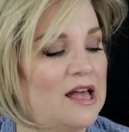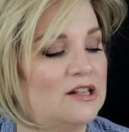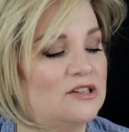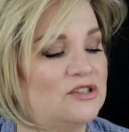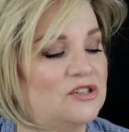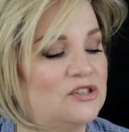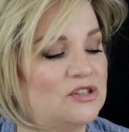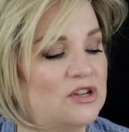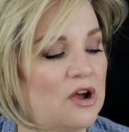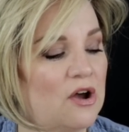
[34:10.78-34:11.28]

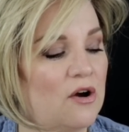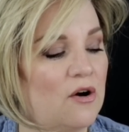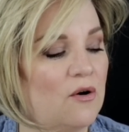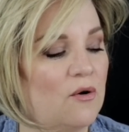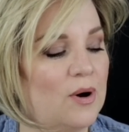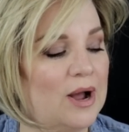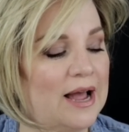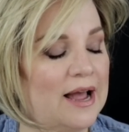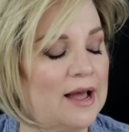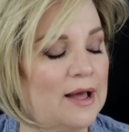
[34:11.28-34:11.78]

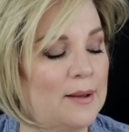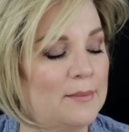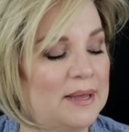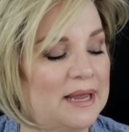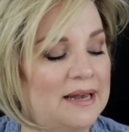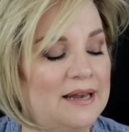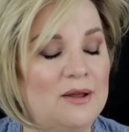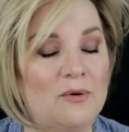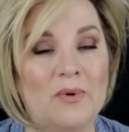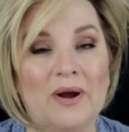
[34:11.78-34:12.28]
So um,
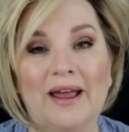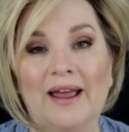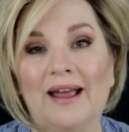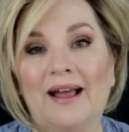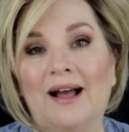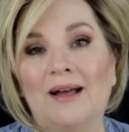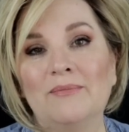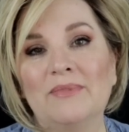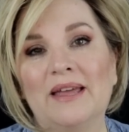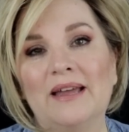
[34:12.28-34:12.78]
anyway,
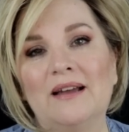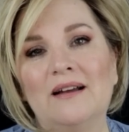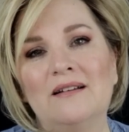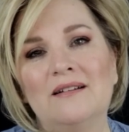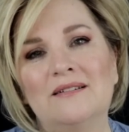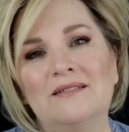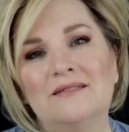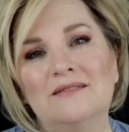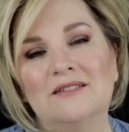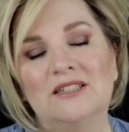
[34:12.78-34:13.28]
I'm like,
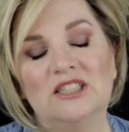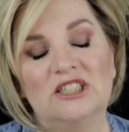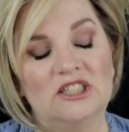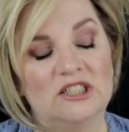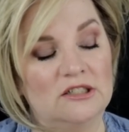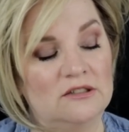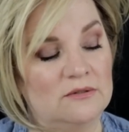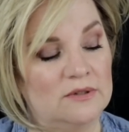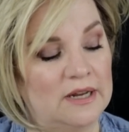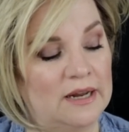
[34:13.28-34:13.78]
oh
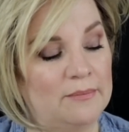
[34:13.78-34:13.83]
shoot.